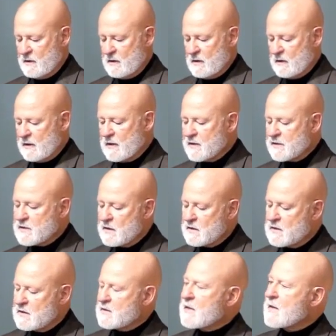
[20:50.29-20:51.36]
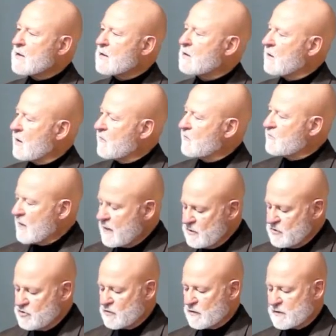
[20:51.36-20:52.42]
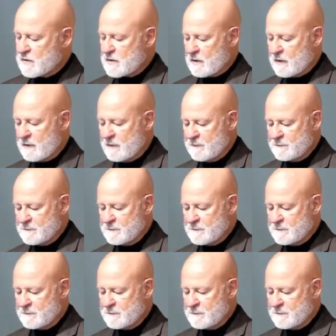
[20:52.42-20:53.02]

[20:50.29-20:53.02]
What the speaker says: Let us instead love dangerously.